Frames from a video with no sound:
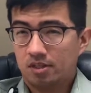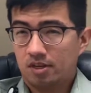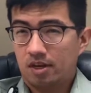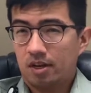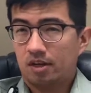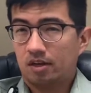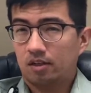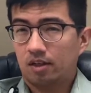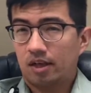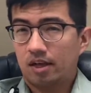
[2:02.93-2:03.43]
and
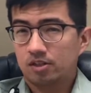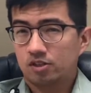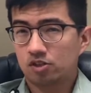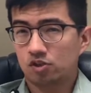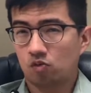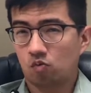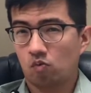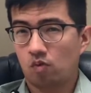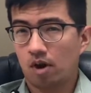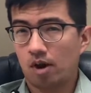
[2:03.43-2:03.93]
8
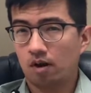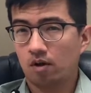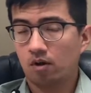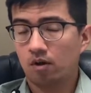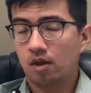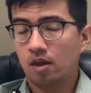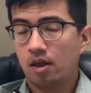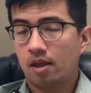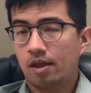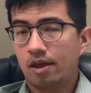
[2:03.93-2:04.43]
glasses of
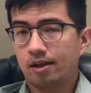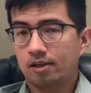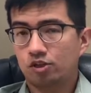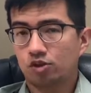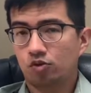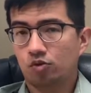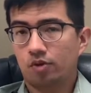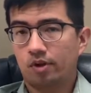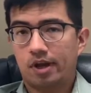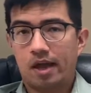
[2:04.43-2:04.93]
water,
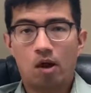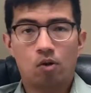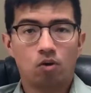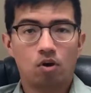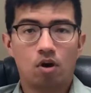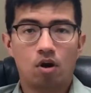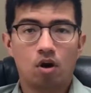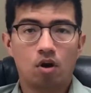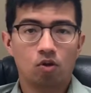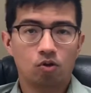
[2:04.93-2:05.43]
excluding
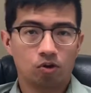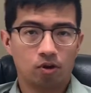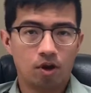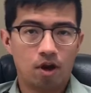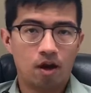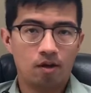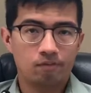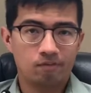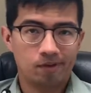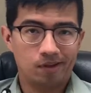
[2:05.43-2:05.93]
alcohol or
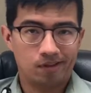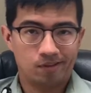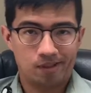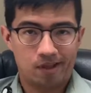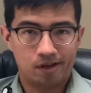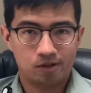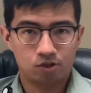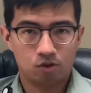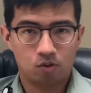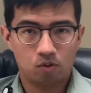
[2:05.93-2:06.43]
coffee in
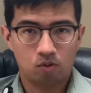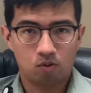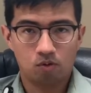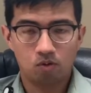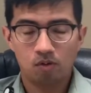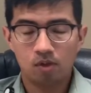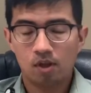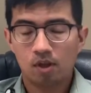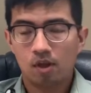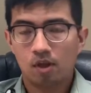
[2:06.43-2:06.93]
that
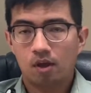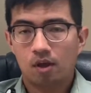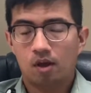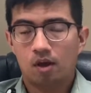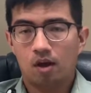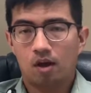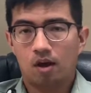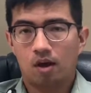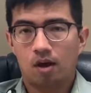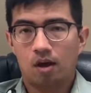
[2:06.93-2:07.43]
total.
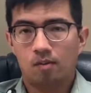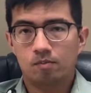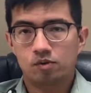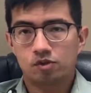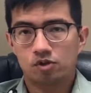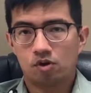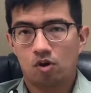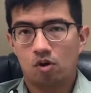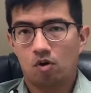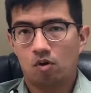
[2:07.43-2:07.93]

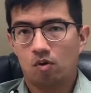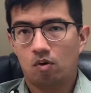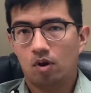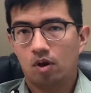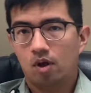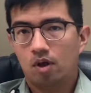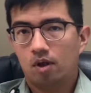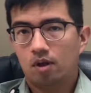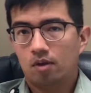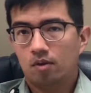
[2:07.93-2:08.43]
So
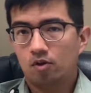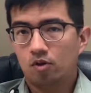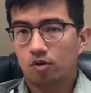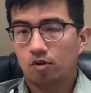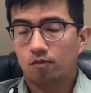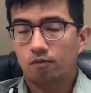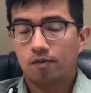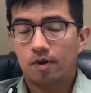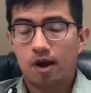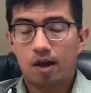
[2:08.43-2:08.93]
you
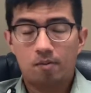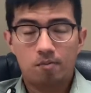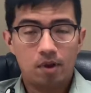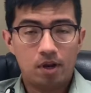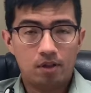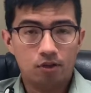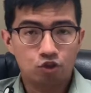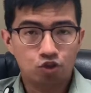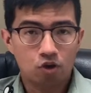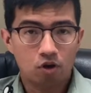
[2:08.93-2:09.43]
can find
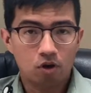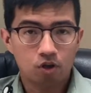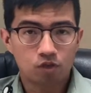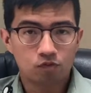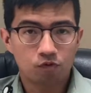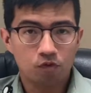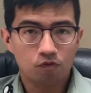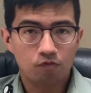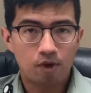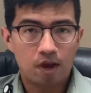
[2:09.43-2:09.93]
many charts
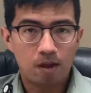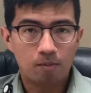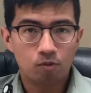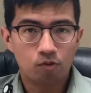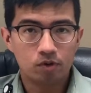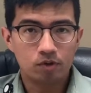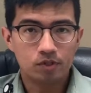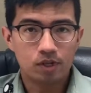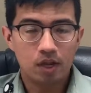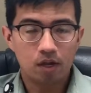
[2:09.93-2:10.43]
for
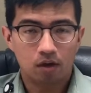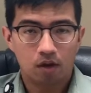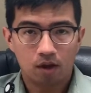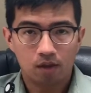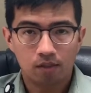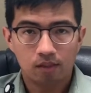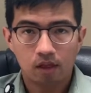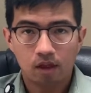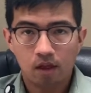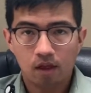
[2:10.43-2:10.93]
fiber intake
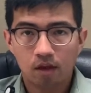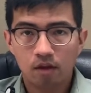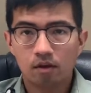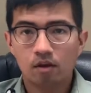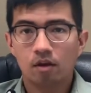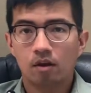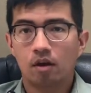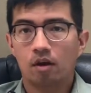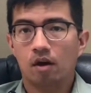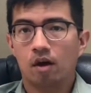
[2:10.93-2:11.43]

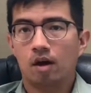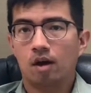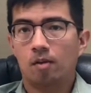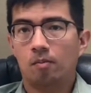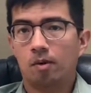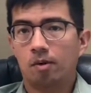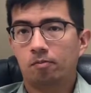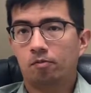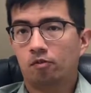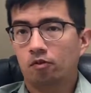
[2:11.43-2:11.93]
online,
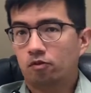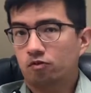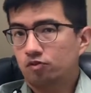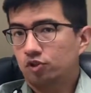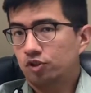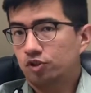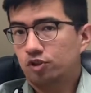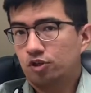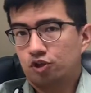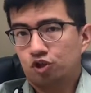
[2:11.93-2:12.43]
but for
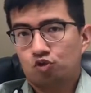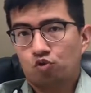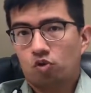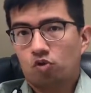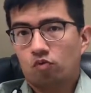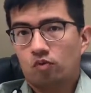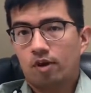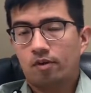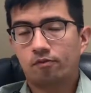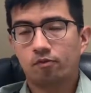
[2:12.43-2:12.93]
just a
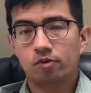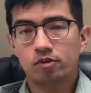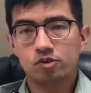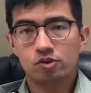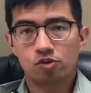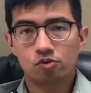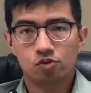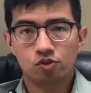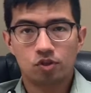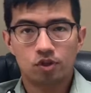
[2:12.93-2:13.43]
short
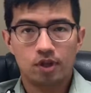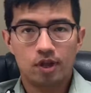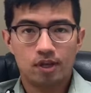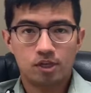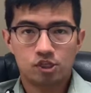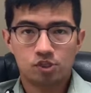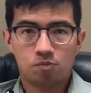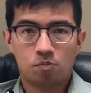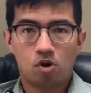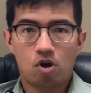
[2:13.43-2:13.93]
reference, usually a
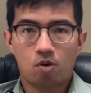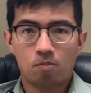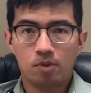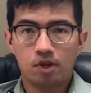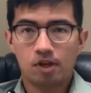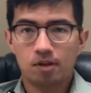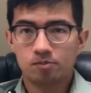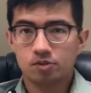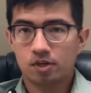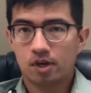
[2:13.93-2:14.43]
small,
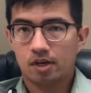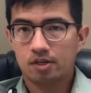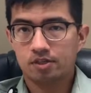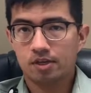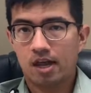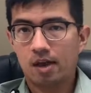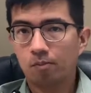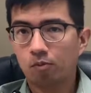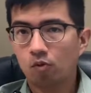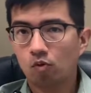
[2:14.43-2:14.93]
medium-sized
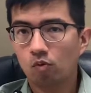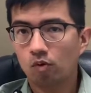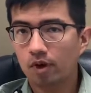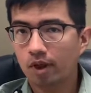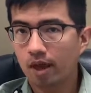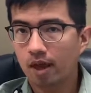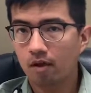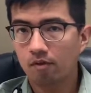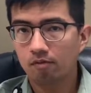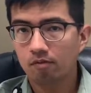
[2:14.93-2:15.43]
apple would
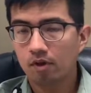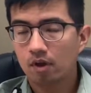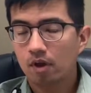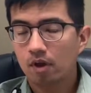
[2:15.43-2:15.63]
have